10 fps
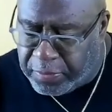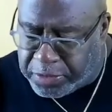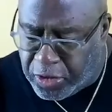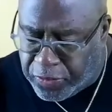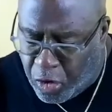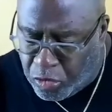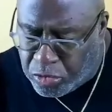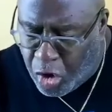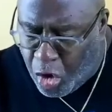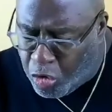himself
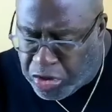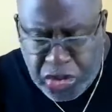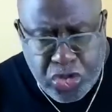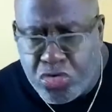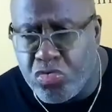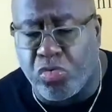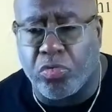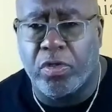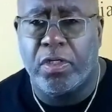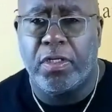whole, wholly to.